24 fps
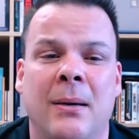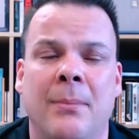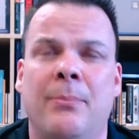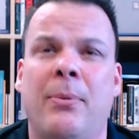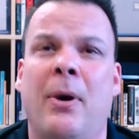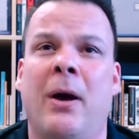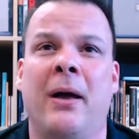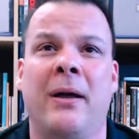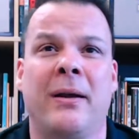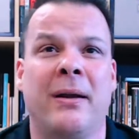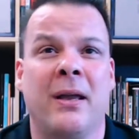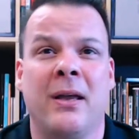
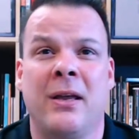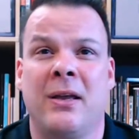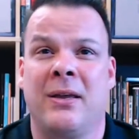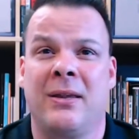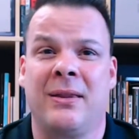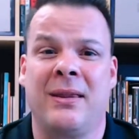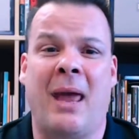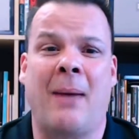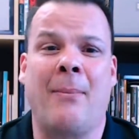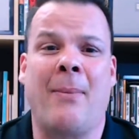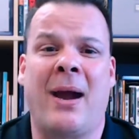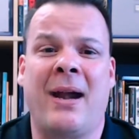But
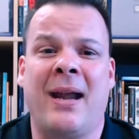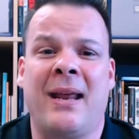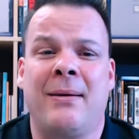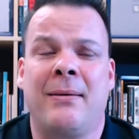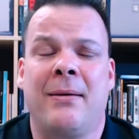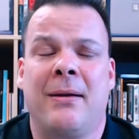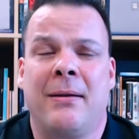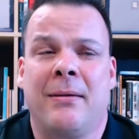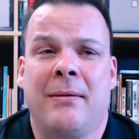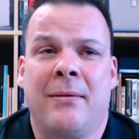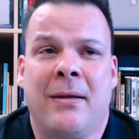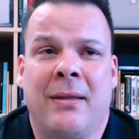that
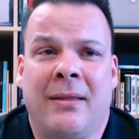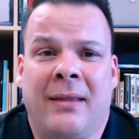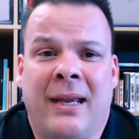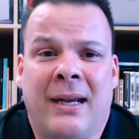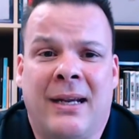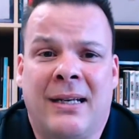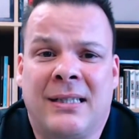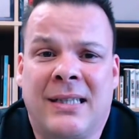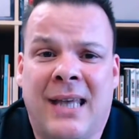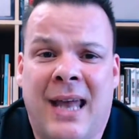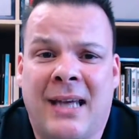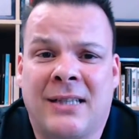might lead
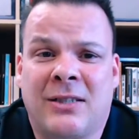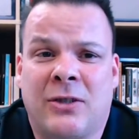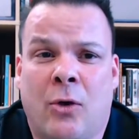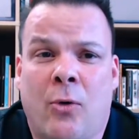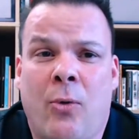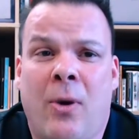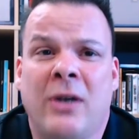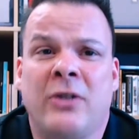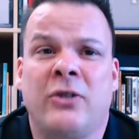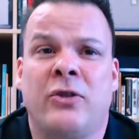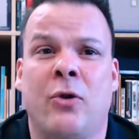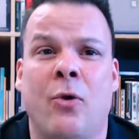us to ask the
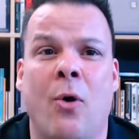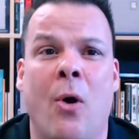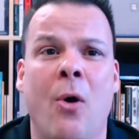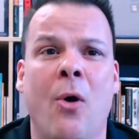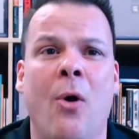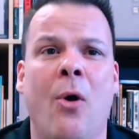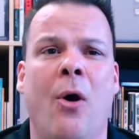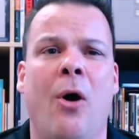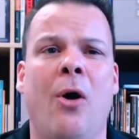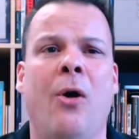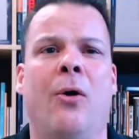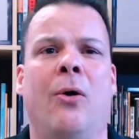question,
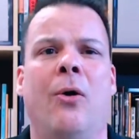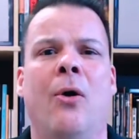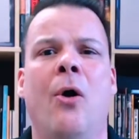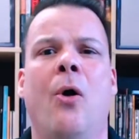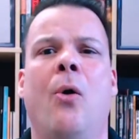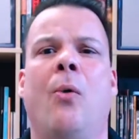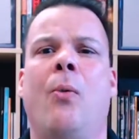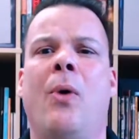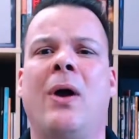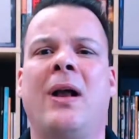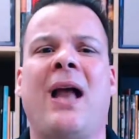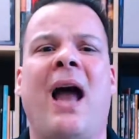
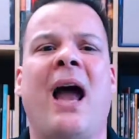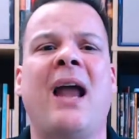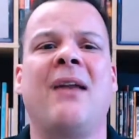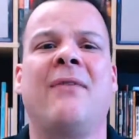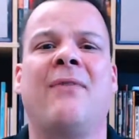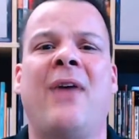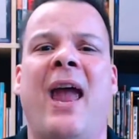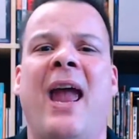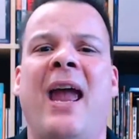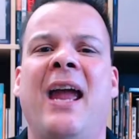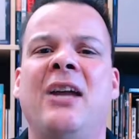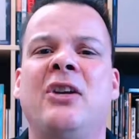what kind
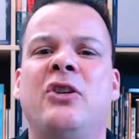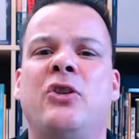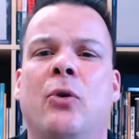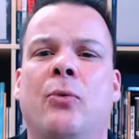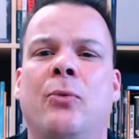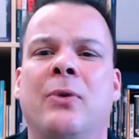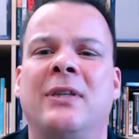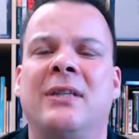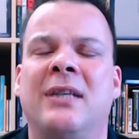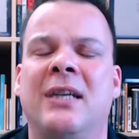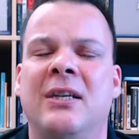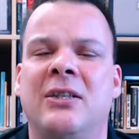of angel
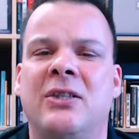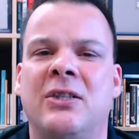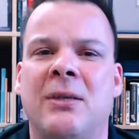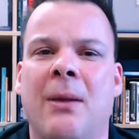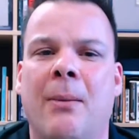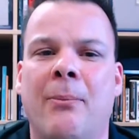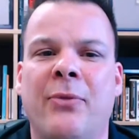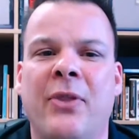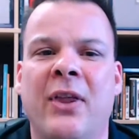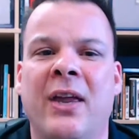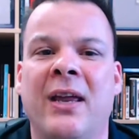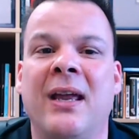would teach
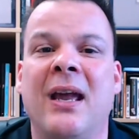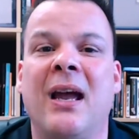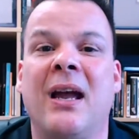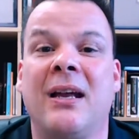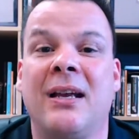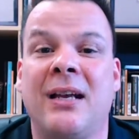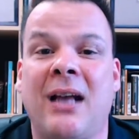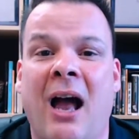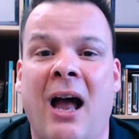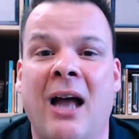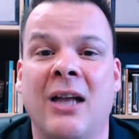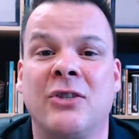something
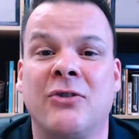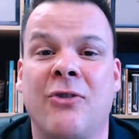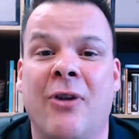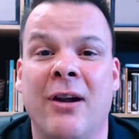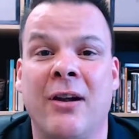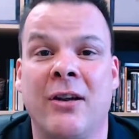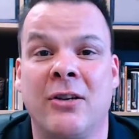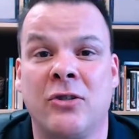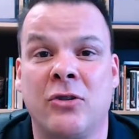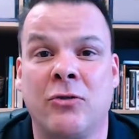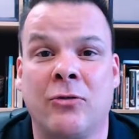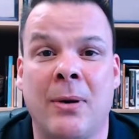contrary
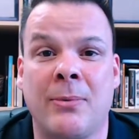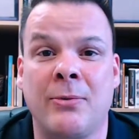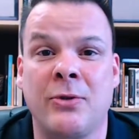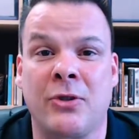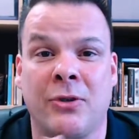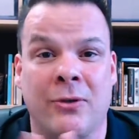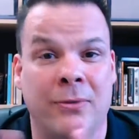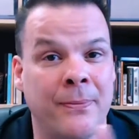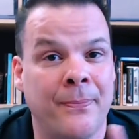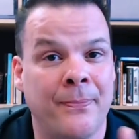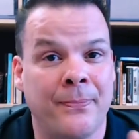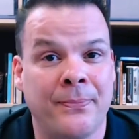to
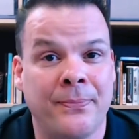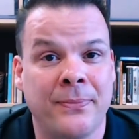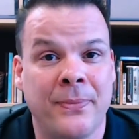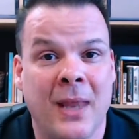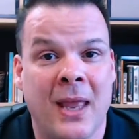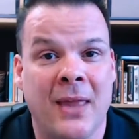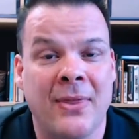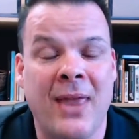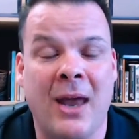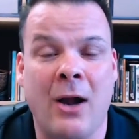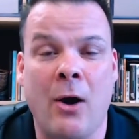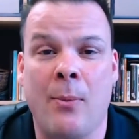Scripture?
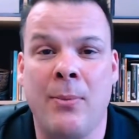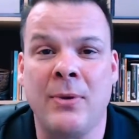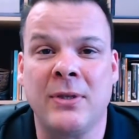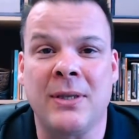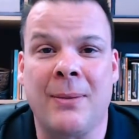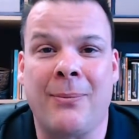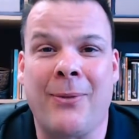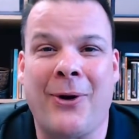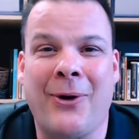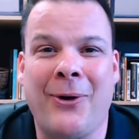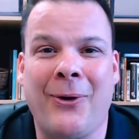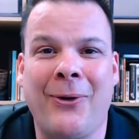That opens
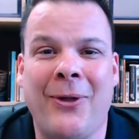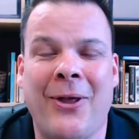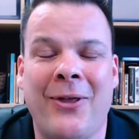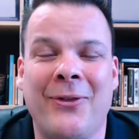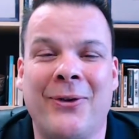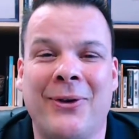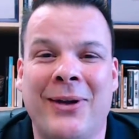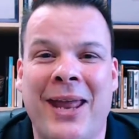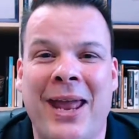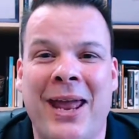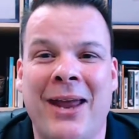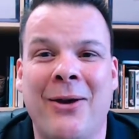up a whole
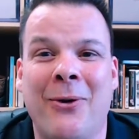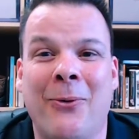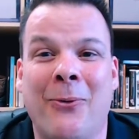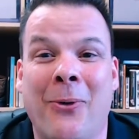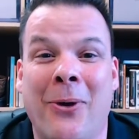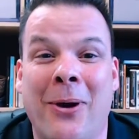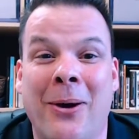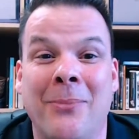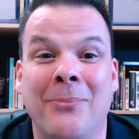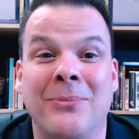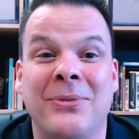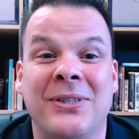other can of
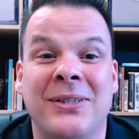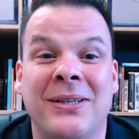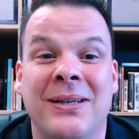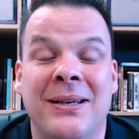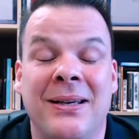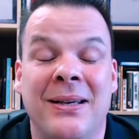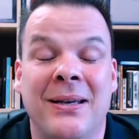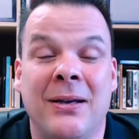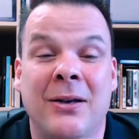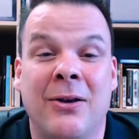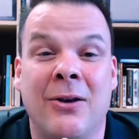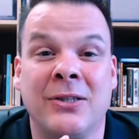worms
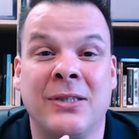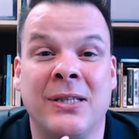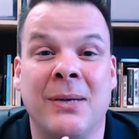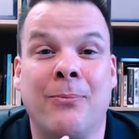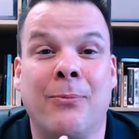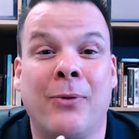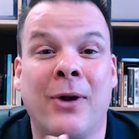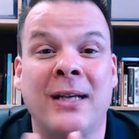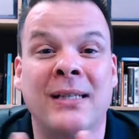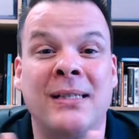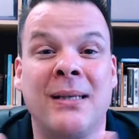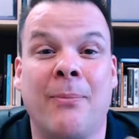because it
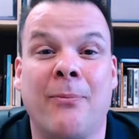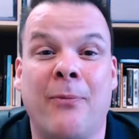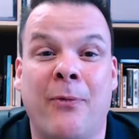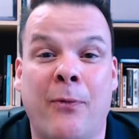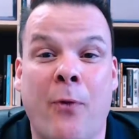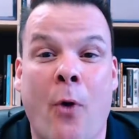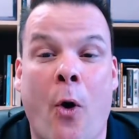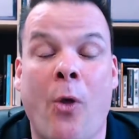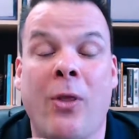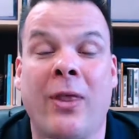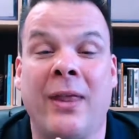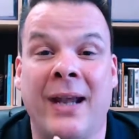brings up
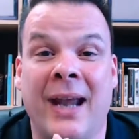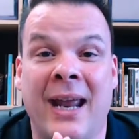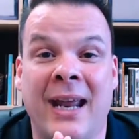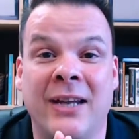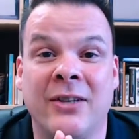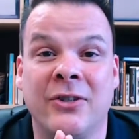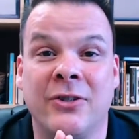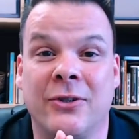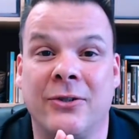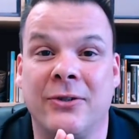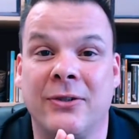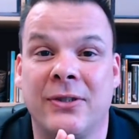fallen
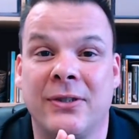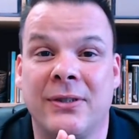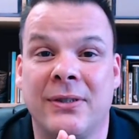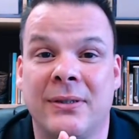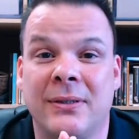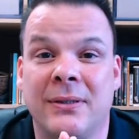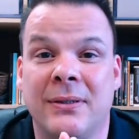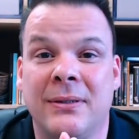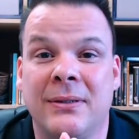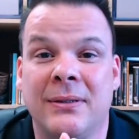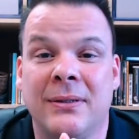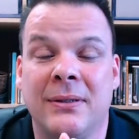angels.